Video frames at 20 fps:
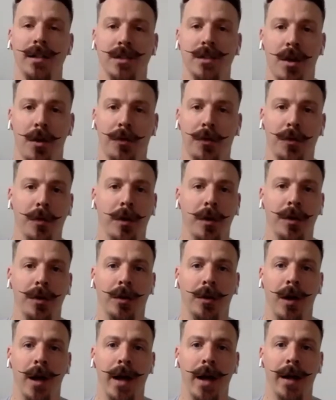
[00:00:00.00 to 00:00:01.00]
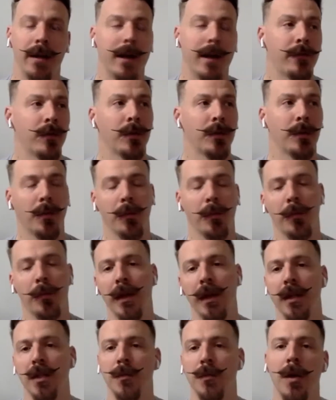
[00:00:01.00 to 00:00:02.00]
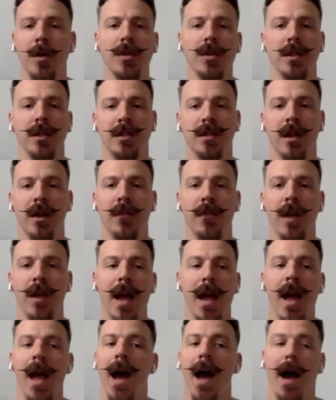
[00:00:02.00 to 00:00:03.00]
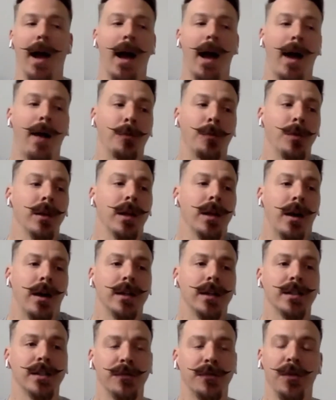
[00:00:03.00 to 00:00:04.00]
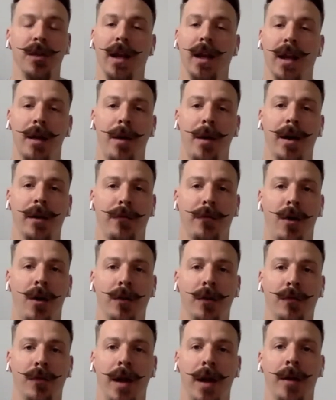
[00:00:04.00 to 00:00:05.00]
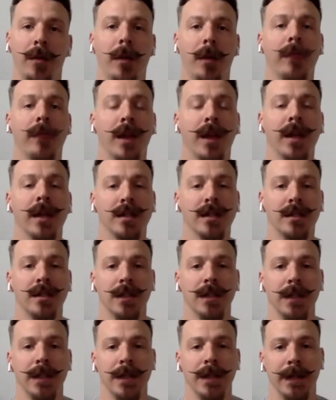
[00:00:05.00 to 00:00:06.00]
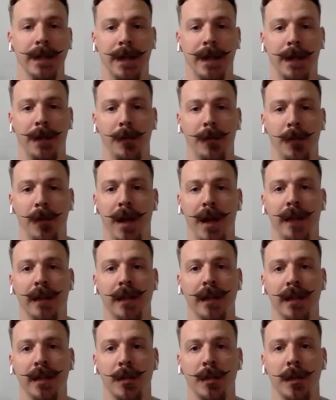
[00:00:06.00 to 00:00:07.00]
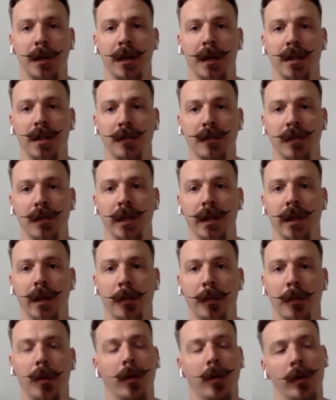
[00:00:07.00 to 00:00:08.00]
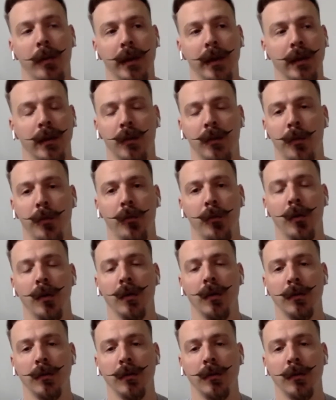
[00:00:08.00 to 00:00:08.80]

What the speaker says: all through undergrad and never been exposed to this stuff, I really honestly feel like I might have fallen flat on my face without the experience of leading a program like this before.